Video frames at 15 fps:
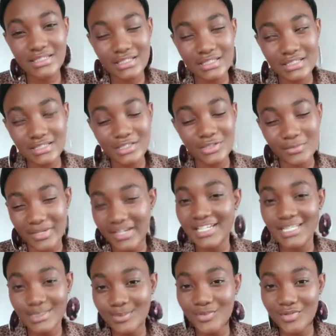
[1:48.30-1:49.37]
you might
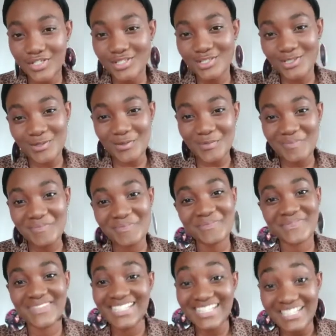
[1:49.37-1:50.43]
experience some
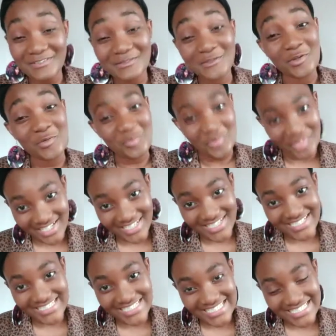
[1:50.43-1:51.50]
level of
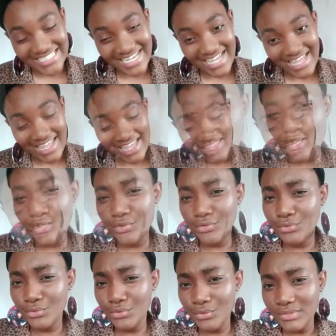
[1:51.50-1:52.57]
breakage. One thing you
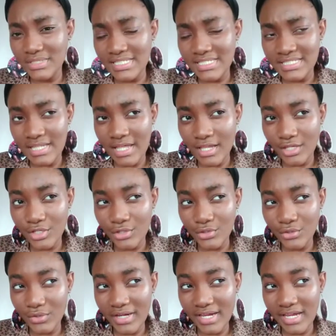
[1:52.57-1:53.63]
should note is that
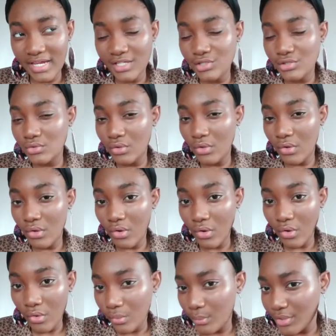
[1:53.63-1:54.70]
your hair is
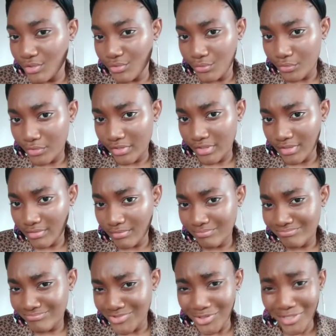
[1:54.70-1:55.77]
always growing.
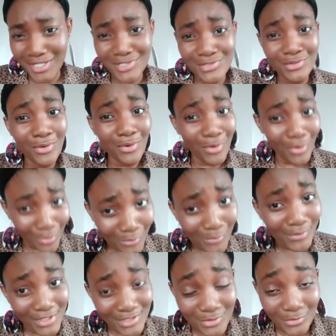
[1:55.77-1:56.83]
Your hair is
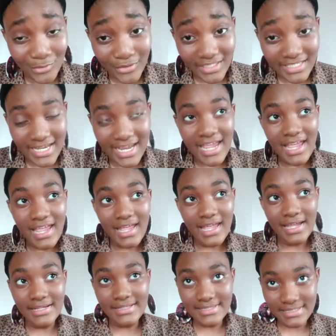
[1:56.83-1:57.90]
always growing,
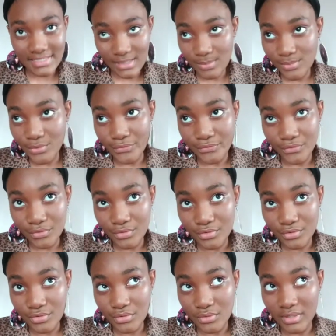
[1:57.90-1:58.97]
except of
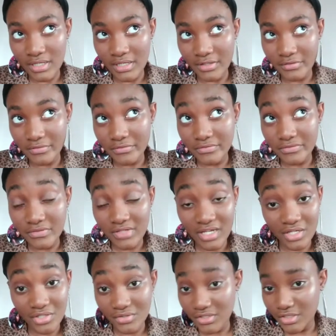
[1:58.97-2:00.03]
course you have
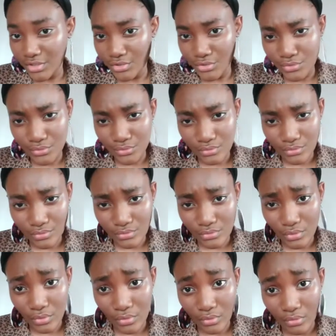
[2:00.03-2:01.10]
health issues
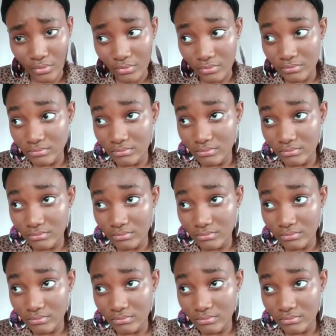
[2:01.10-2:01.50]
or